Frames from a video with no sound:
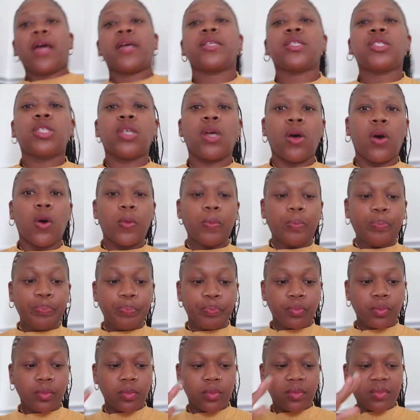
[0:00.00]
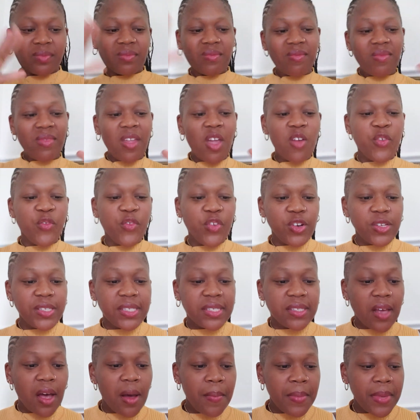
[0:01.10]
So for
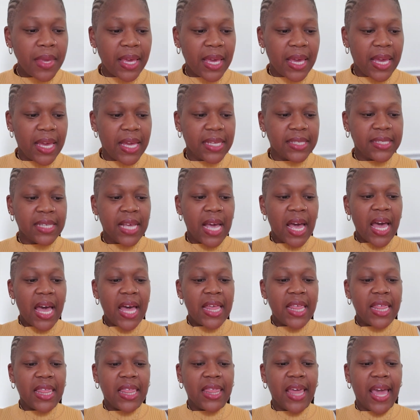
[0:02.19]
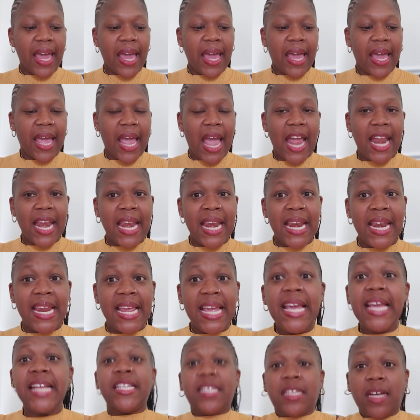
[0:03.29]
some kids, they
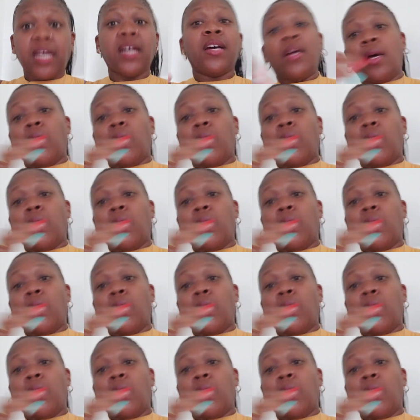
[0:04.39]
need to